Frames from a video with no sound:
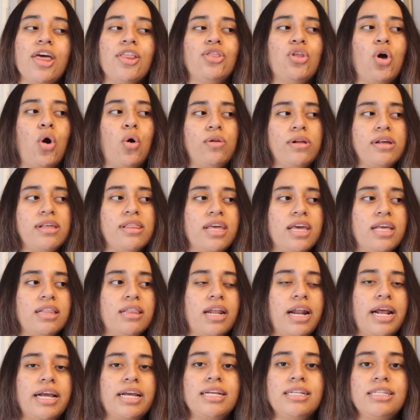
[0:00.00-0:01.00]
The only thing
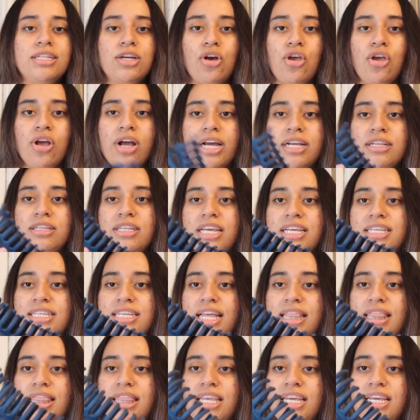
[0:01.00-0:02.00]
that I can tell you guys is
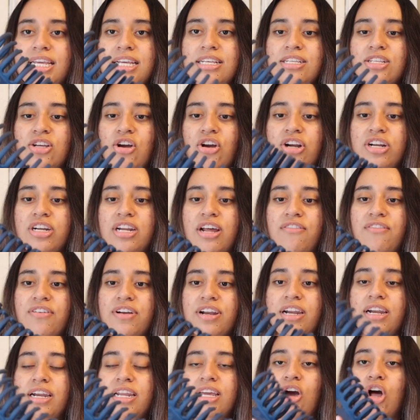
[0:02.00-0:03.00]
that these are
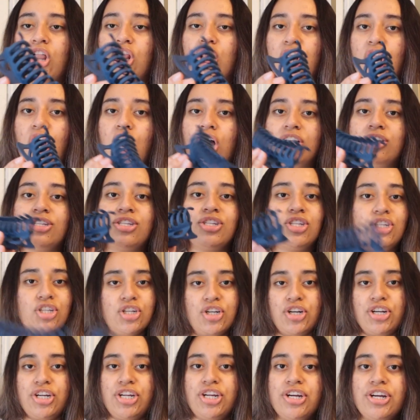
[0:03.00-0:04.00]
definitely a lot
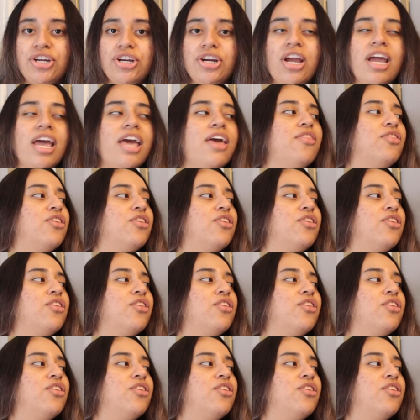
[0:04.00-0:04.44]
sturdier